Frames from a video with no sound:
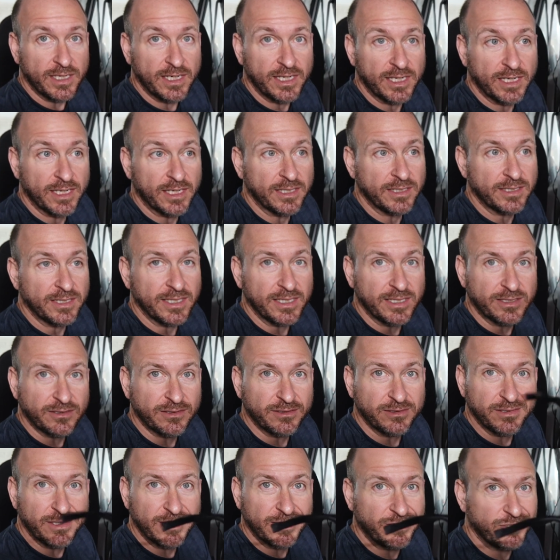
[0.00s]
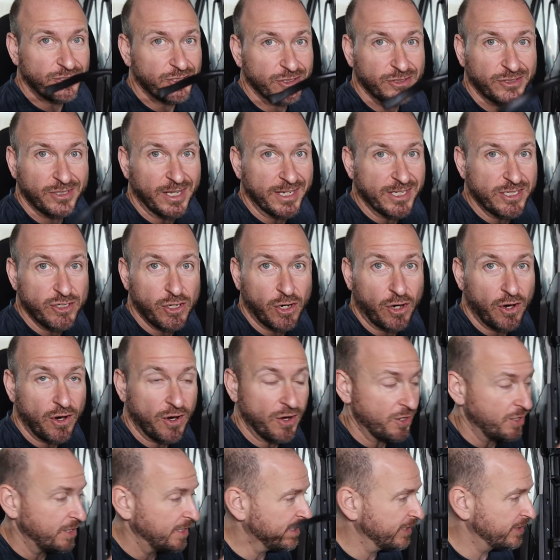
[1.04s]
and it's just like
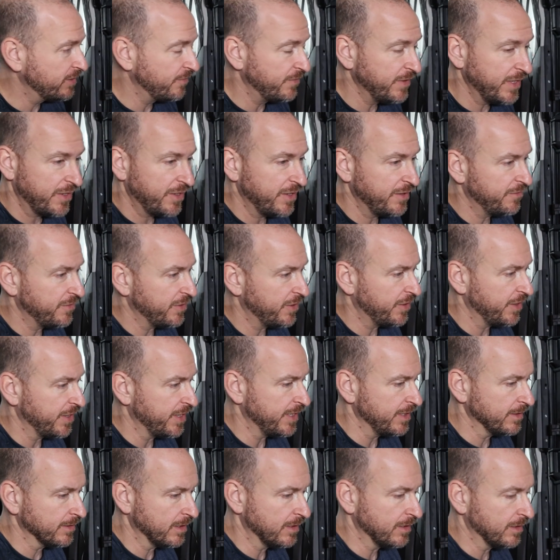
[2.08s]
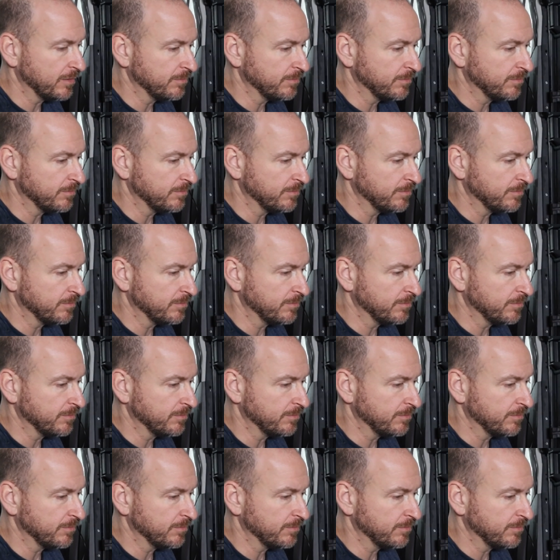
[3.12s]
tar. It's very, very